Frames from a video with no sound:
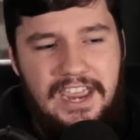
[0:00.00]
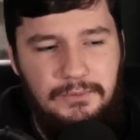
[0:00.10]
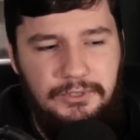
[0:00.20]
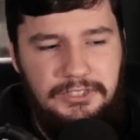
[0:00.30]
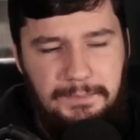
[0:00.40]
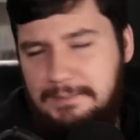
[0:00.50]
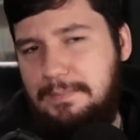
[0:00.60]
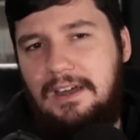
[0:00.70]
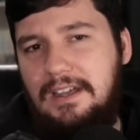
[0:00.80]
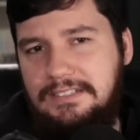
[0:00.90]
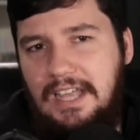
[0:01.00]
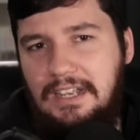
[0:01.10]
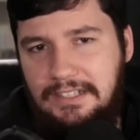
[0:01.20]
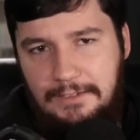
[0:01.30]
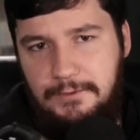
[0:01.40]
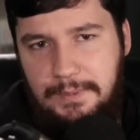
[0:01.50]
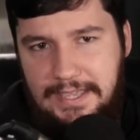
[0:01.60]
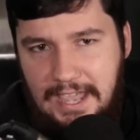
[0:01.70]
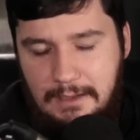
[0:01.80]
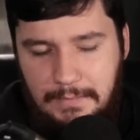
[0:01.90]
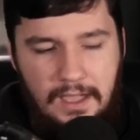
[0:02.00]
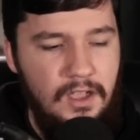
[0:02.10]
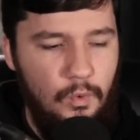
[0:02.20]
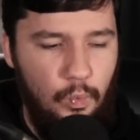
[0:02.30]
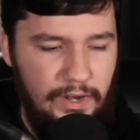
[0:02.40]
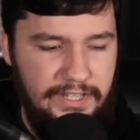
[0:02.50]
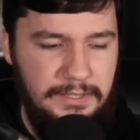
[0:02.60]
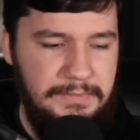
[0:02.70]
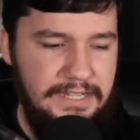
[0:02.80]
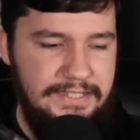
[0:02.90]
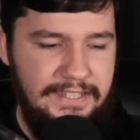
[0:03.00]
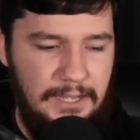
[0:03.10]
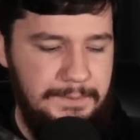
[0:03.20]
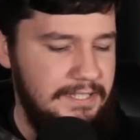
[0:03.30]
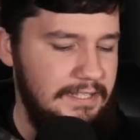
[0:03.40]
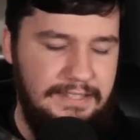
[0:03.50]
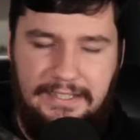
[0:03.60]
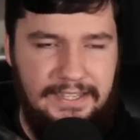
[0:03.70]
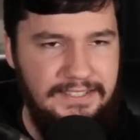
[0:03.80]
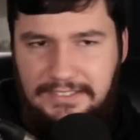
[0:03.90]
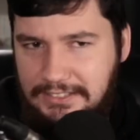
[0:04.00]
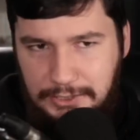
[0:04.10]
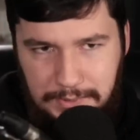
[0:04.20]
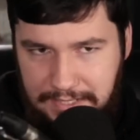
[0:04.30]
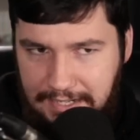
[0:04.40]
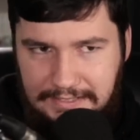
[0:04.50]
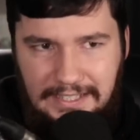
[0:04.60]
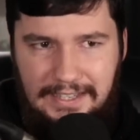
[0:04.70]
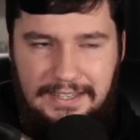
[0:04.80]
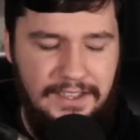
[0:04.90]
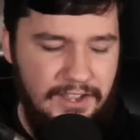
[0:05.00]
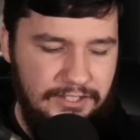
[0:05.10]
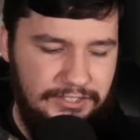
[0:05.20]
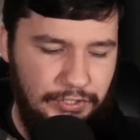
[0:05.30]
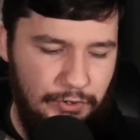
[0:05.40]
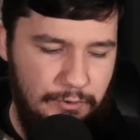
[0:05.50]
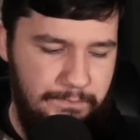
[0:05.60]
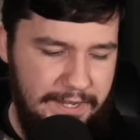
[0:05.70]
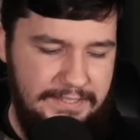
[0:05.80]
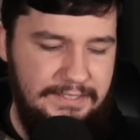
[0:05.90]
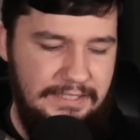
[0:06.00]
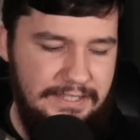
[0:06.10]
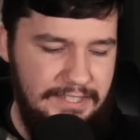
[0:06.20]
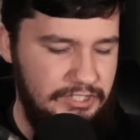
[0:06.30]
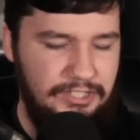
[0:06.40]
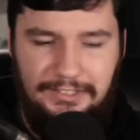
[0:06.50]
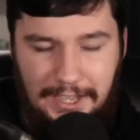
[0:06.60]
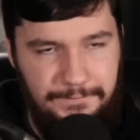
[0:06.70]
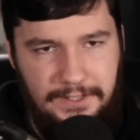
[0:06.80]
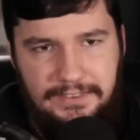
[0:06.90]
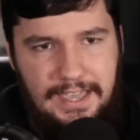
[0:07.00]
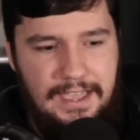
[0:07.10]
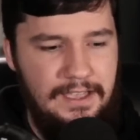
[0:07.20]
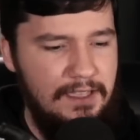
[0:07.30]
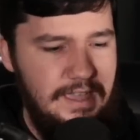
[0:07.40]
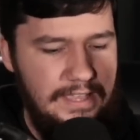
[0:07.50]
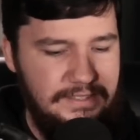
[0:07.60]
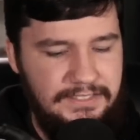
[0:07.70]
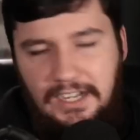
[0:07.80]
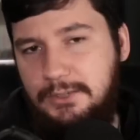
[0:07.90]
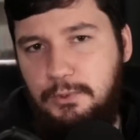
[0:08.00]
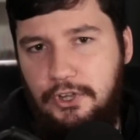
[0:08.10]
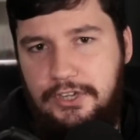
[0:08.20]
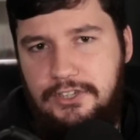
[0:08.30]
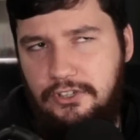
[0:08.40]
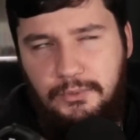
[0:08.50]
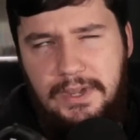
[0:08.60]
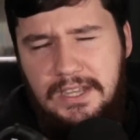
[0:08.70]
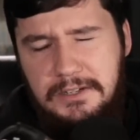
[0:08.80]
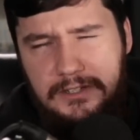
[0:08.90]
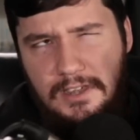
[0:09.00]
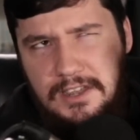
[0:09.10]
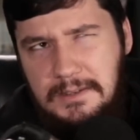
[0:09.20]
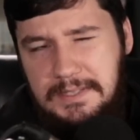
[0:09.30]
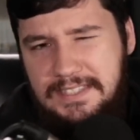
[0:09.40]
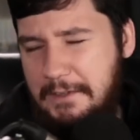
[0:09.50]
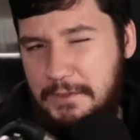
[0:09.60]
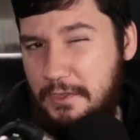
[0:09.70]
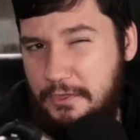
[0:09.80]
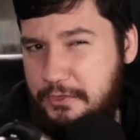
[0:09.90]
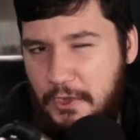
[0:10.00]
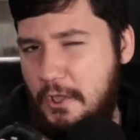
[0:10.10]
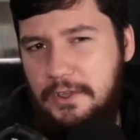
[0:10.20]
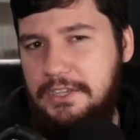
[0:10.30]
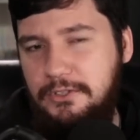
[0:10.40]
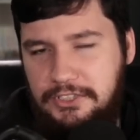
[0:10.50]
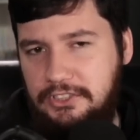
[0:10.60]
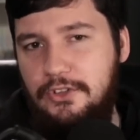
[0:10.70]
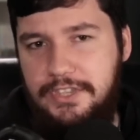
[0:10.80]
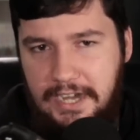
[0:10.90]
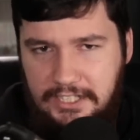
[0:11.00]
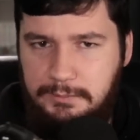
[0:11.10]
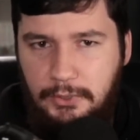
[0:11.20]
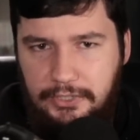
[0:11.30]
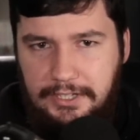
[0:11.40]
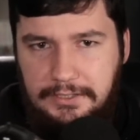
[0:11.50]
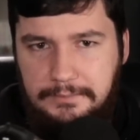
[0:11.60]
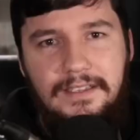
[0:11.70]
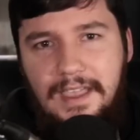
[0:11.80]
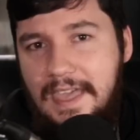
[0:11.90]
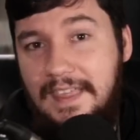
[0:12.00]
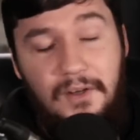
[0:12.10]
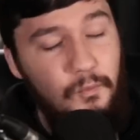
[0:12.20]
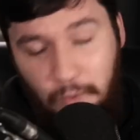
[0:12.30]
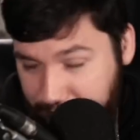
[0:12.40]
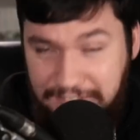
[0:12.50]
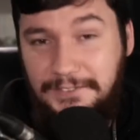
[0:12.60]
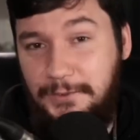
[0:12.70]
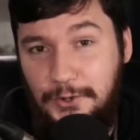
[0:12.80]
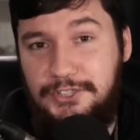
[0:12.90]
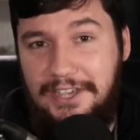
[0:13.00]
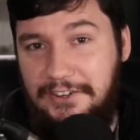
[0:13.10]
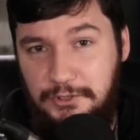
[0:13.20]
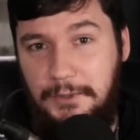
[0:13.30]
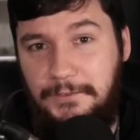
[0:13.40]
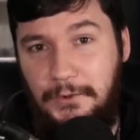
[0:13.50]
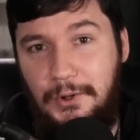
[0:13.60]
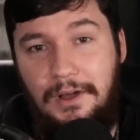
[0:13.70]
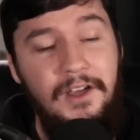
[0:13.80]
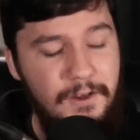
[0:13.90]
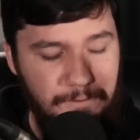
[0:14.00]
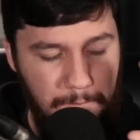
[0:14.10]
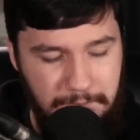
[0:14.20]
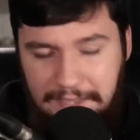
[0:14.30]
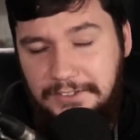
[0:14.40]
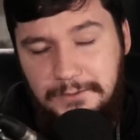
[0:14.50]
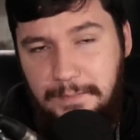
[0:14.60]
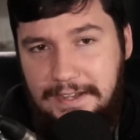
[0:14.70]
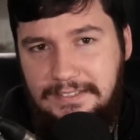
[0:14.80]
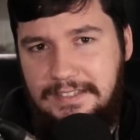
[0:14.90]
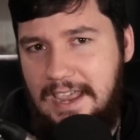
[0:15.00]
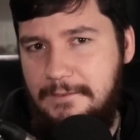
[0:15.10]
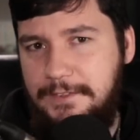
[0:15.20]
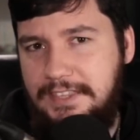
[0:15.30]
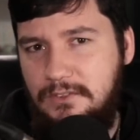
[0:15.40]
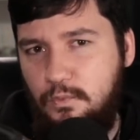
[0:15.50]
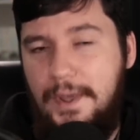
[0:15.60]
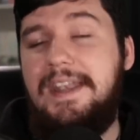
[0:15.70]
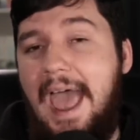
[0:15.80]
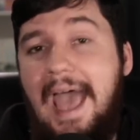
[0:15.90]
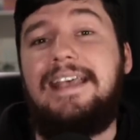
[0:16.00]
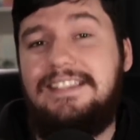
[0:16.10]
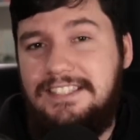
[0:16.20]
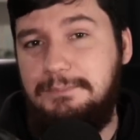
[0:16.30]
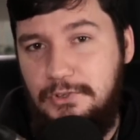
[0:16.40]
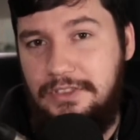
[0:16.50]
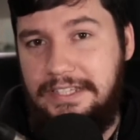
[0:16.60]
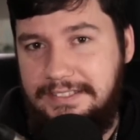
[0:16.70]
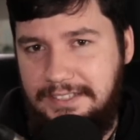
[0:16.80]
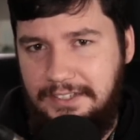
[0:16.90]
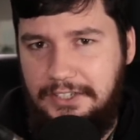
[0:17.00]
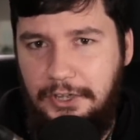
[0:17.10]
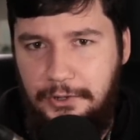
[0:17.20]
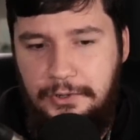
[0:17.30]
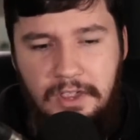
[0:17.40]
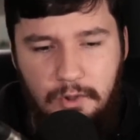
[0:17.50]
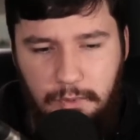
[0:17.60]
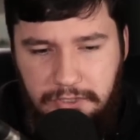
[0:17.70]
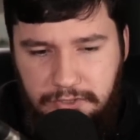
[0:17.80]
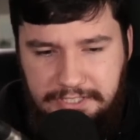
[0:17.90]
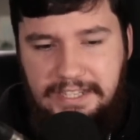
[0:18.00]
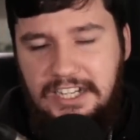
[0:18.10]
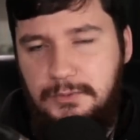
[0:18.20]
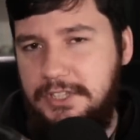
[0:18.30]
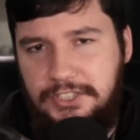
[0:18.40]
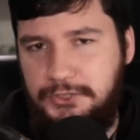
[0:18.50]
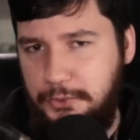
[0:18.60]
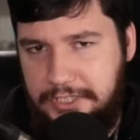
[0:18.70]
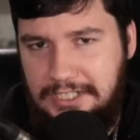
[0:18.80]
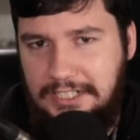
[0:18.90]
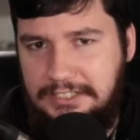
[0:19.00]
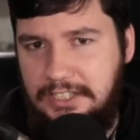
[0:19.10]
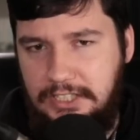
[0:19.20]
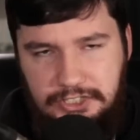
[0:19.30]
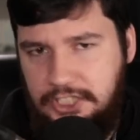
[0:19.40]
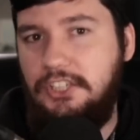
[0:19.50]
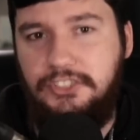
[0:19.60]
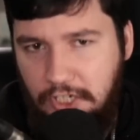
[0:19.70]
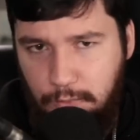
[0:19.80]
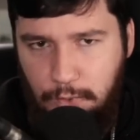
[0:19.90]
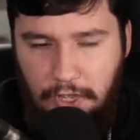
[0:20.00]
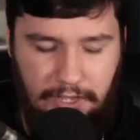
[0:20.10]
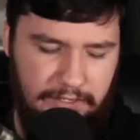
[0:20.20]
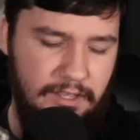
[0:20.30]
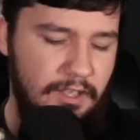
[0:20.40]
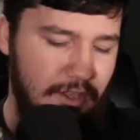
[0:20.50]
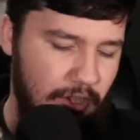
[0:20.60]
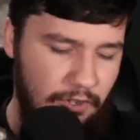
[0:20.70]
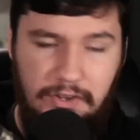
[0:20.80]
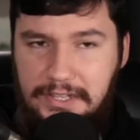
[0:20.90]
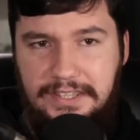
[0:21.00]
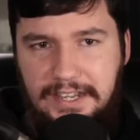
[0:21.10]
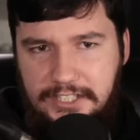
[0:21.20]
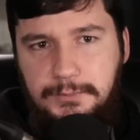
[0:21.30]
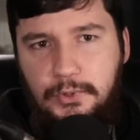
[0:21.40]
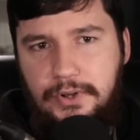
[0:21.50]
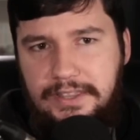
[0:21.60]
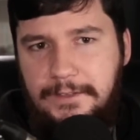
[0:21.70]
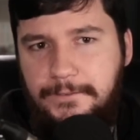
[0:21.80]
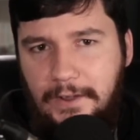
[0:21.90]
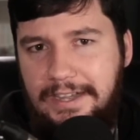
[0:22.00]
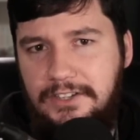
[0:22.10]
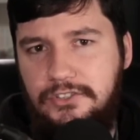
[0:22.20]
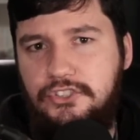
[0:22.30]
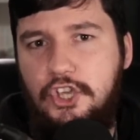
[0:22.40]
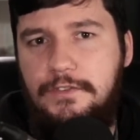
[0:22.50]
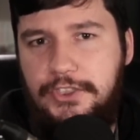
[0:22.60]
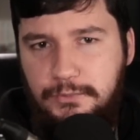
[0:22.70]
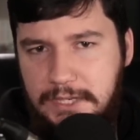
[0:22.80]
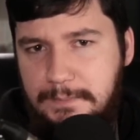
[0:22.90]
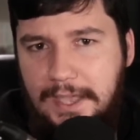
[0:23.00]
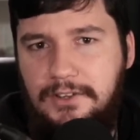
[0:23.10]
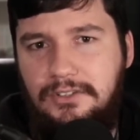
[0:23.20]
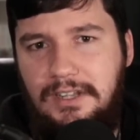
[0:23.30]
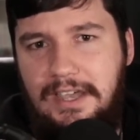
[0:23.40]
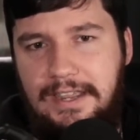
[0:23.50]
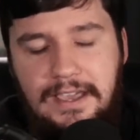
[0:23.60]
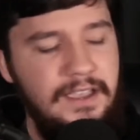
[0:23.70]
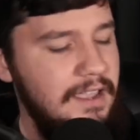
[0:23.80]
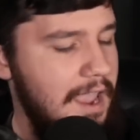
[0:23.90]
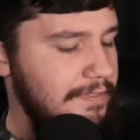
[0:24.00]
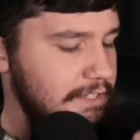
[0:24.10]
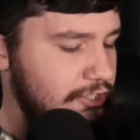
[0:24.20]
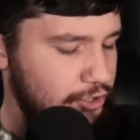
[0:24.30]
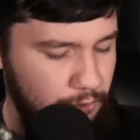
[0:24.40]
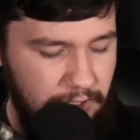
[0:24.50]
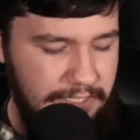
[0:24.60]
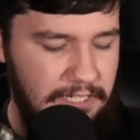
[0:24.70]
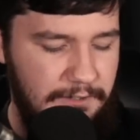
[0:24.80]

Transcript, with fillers: and it was a bit past eleven p m One of them needed to get up, take their kids to school the next day, so basically they just left it there and started working on around seven thirty or so the next morning. And that wasn't foreshadowing before. From then on, basically everything went as smoothly as it can go when you're dealing with a storage cluster that does not work. Early the next morning, they finally got server three back online, and then shortly